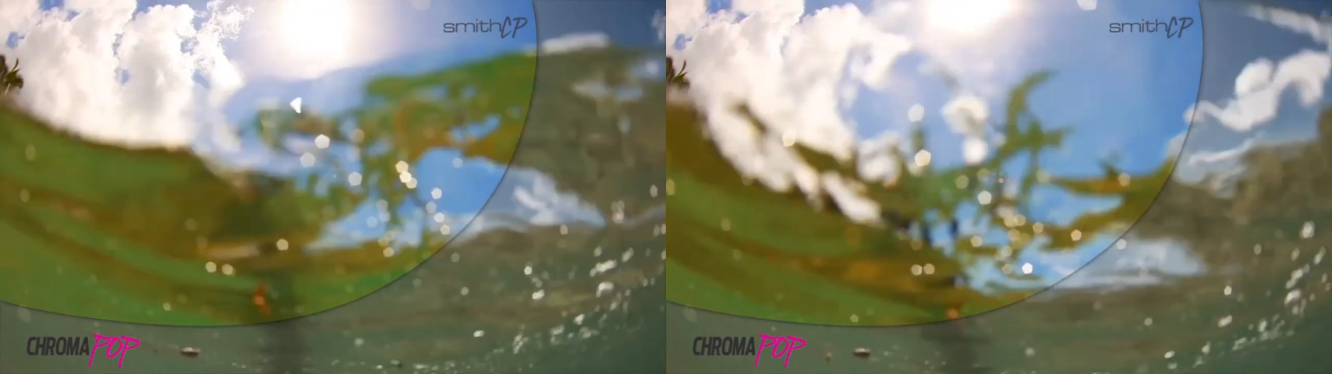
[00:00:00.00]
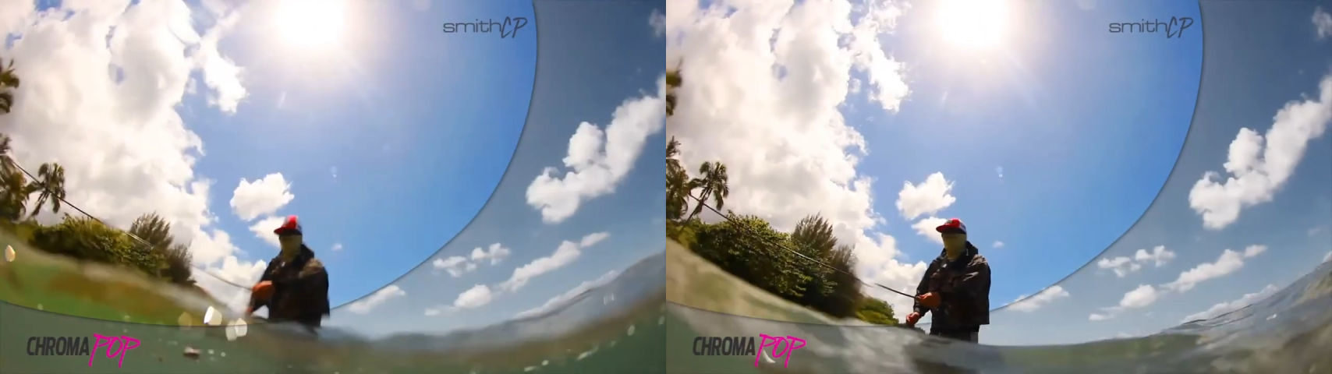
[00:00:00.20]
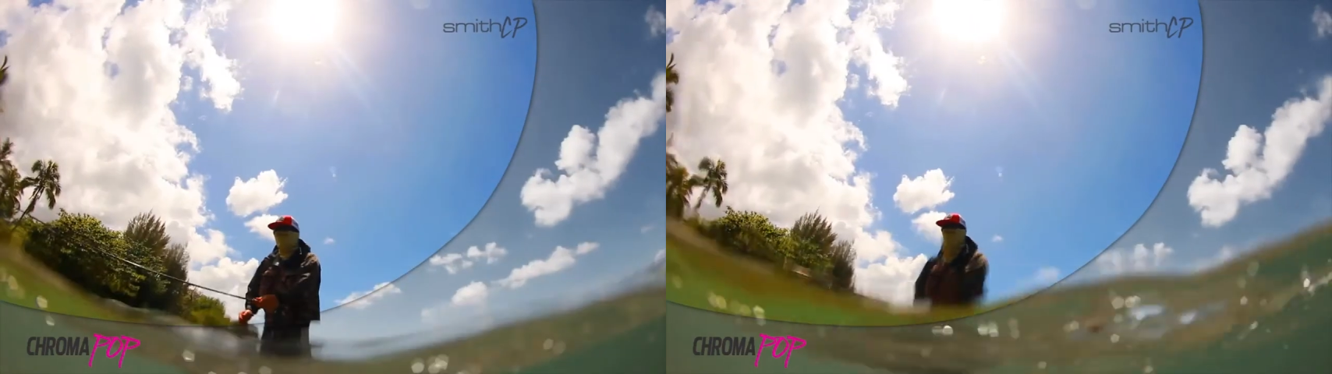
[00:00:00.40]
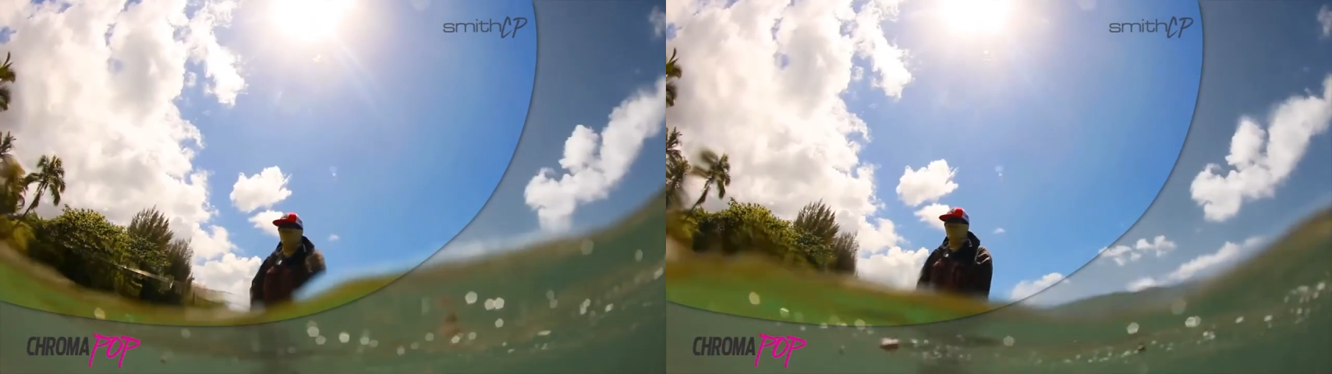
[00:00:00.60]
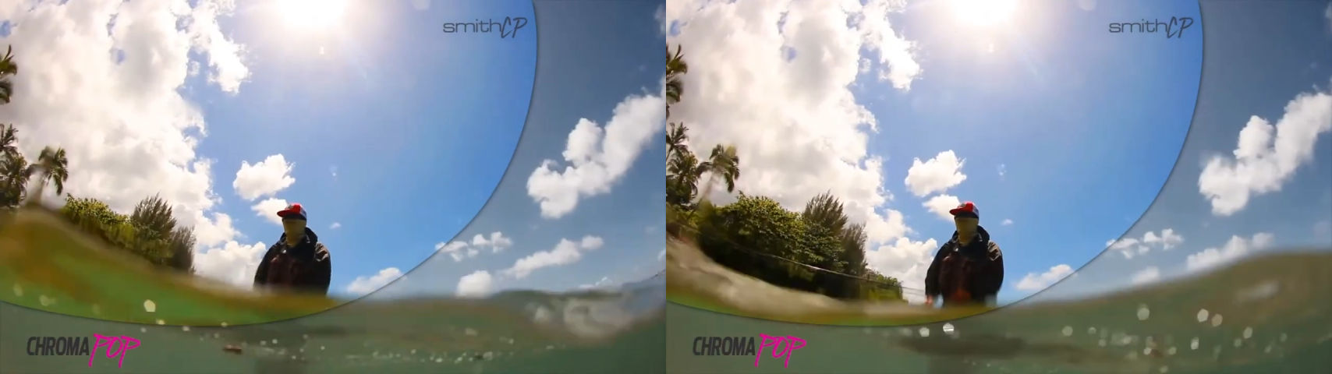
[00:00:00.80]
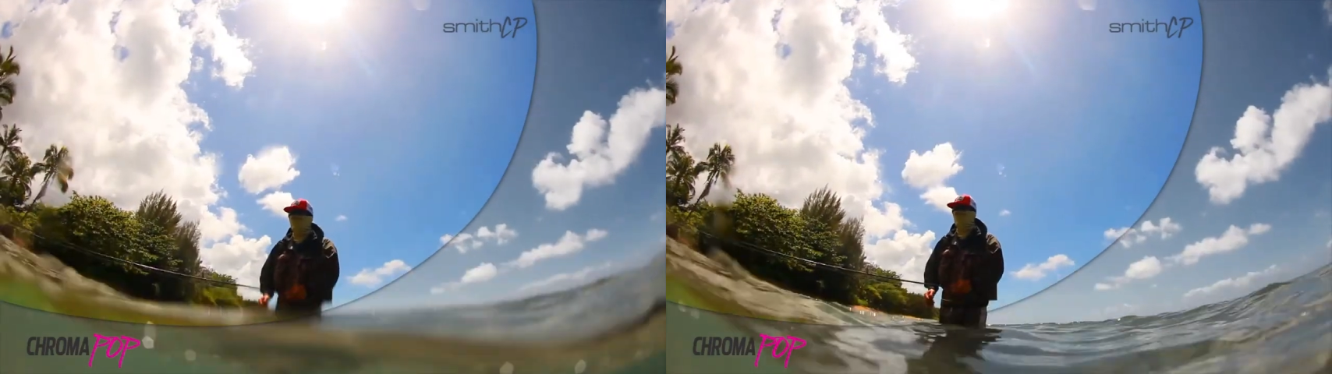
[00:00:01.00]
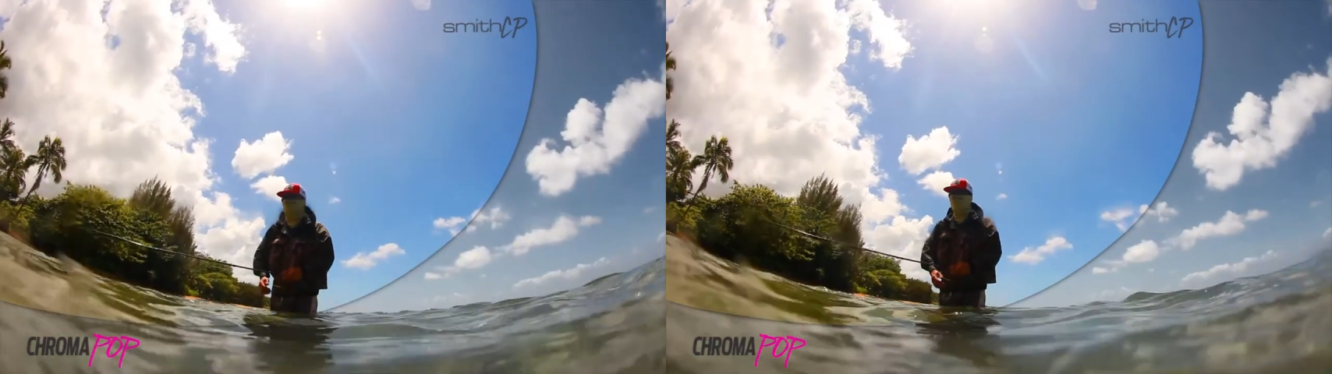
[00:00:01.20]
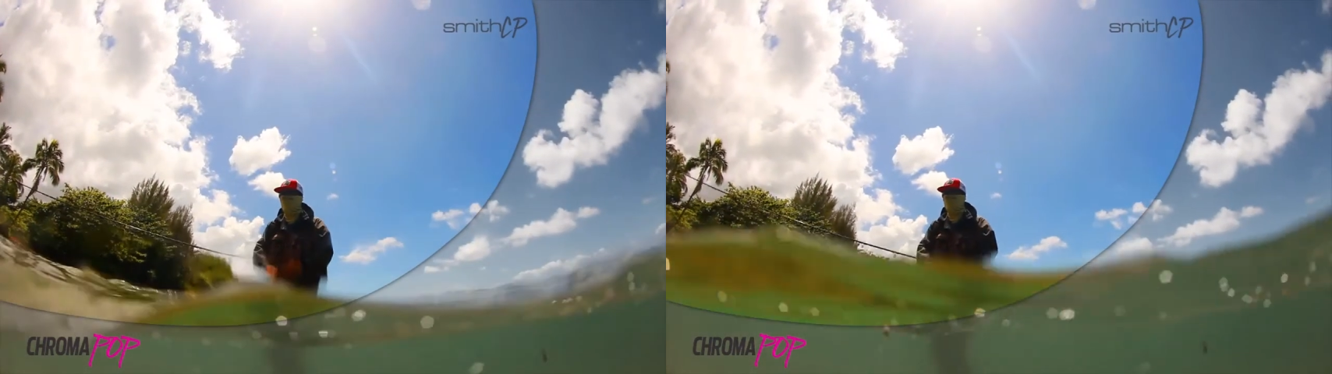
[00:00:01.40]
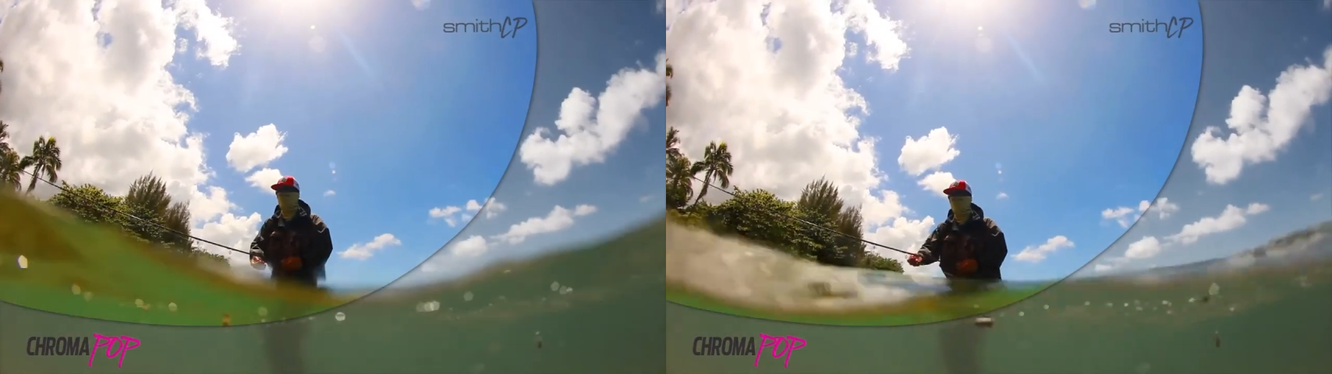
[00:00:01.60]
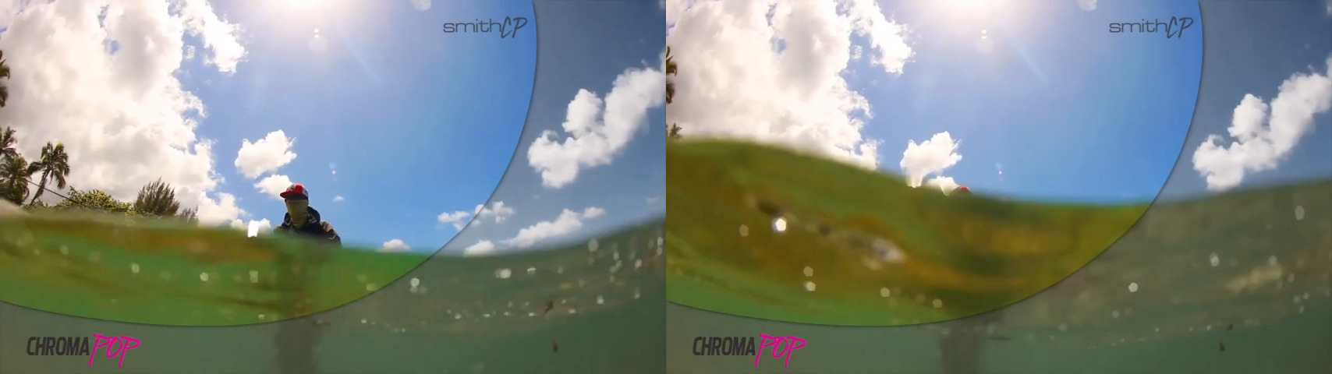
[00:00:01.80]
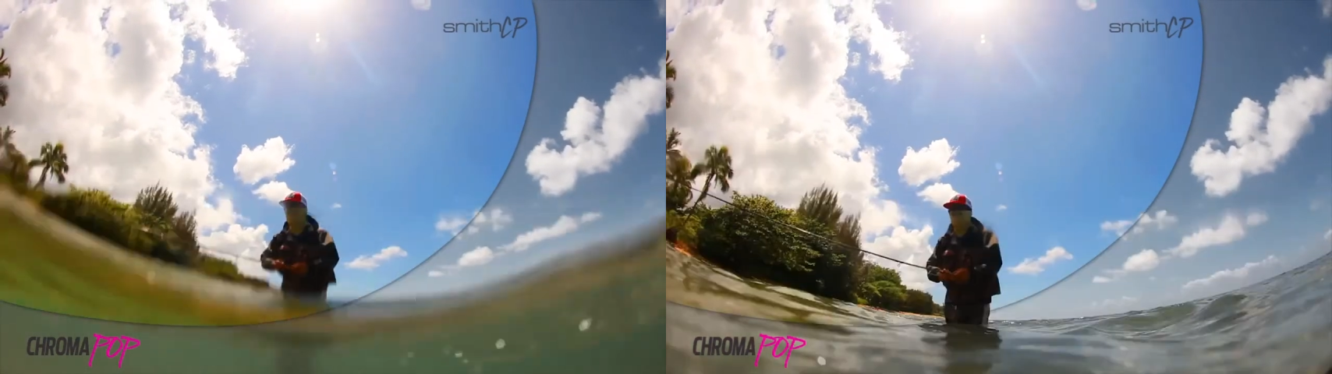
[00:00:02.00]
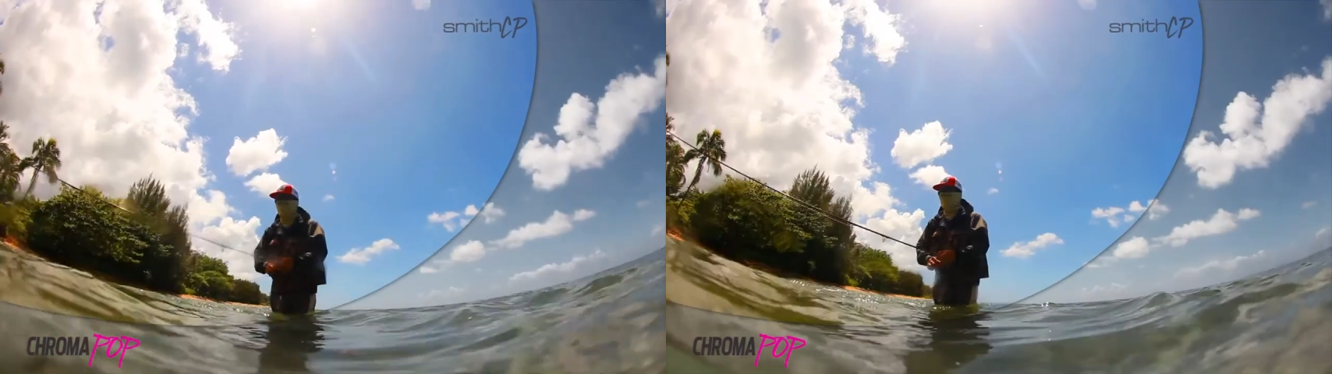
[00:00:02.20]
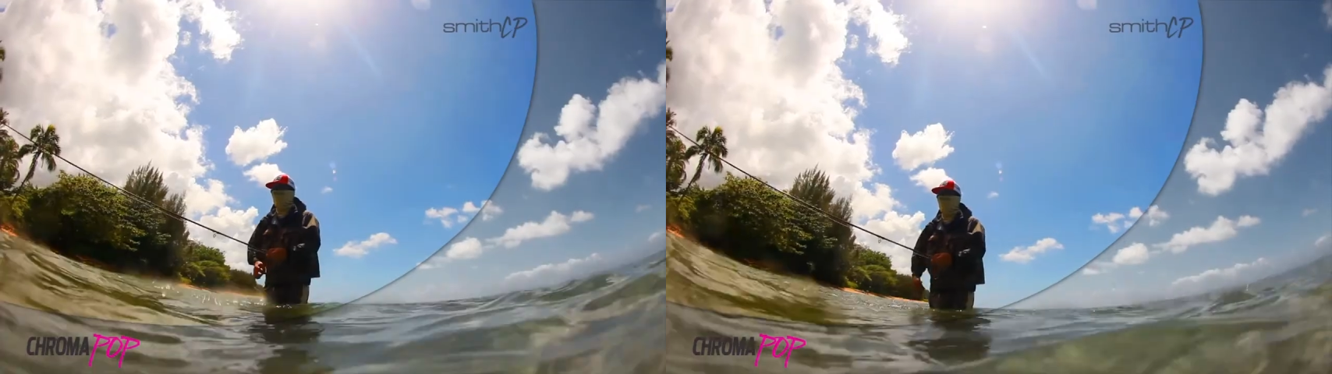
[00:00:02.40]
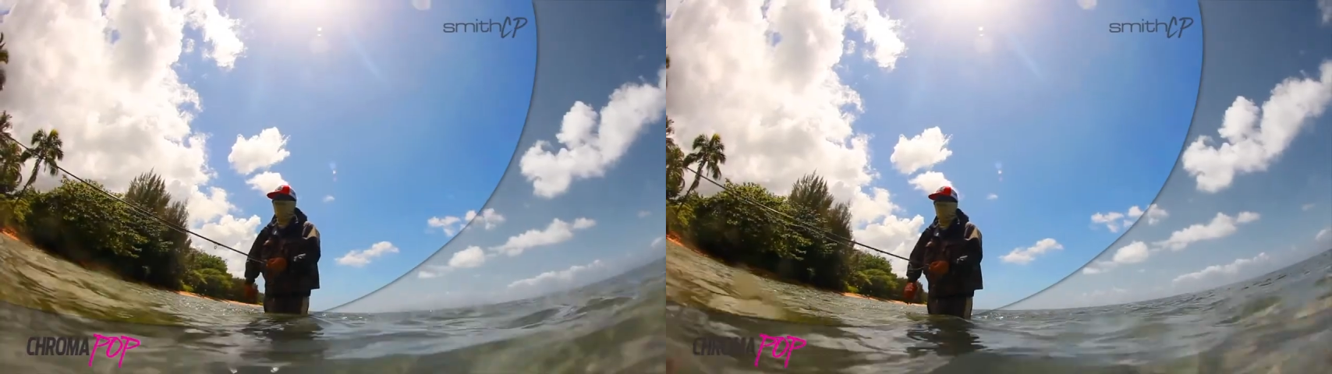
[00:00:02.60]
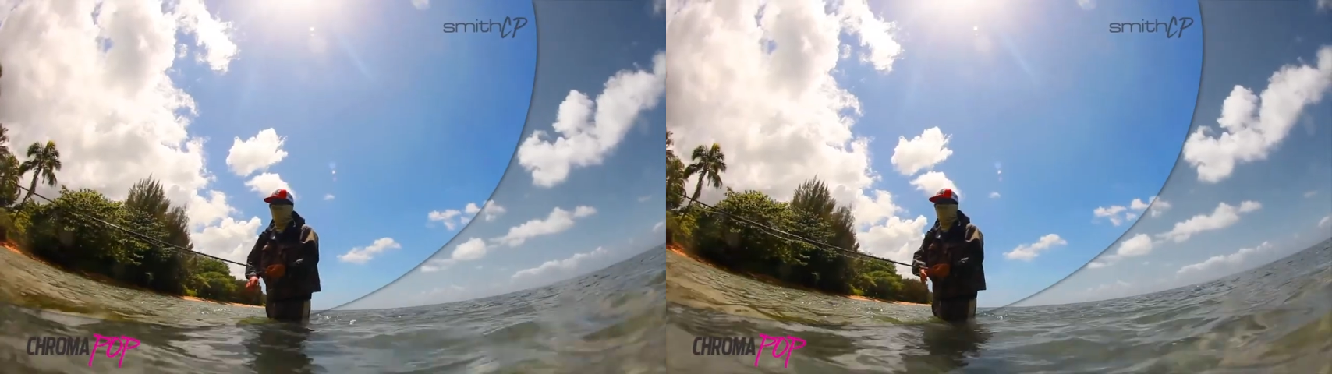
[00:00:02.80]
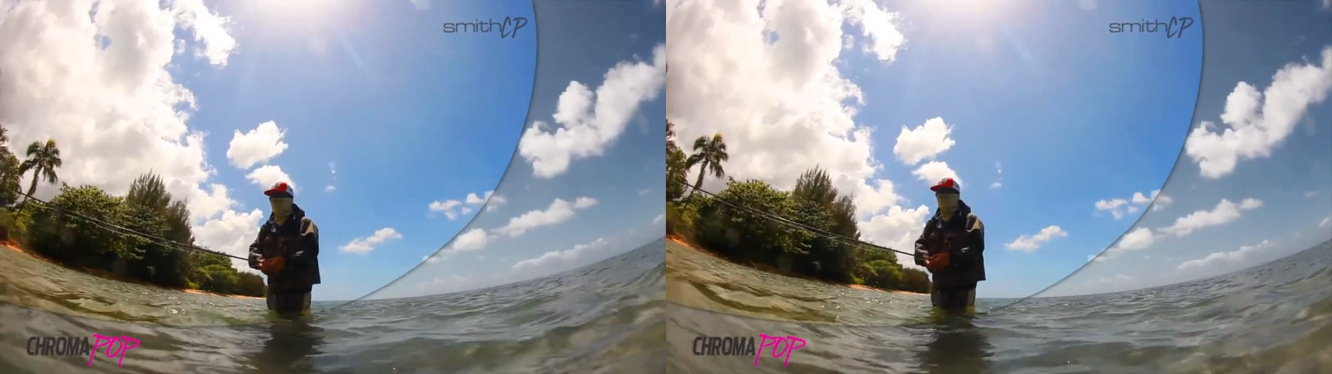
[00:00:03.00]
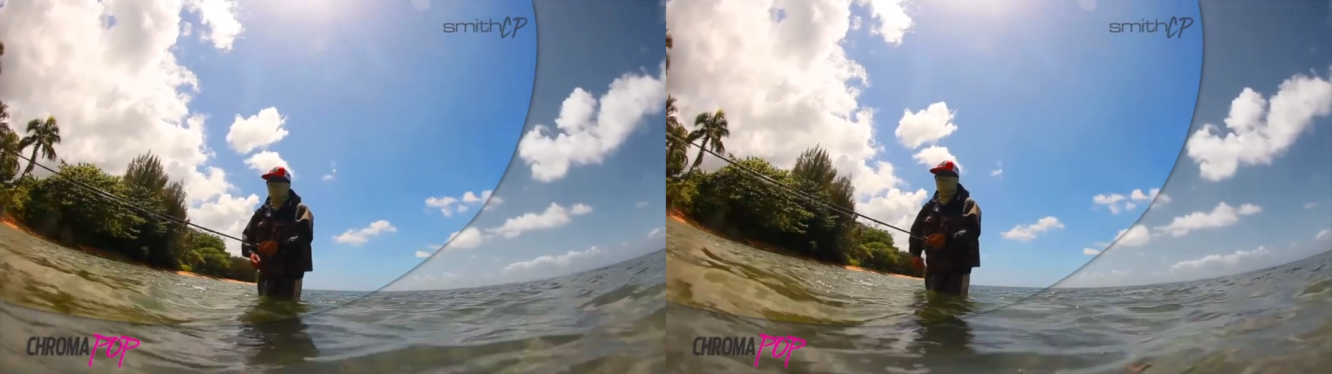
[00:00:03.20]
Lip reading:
[unreadable: no face in view]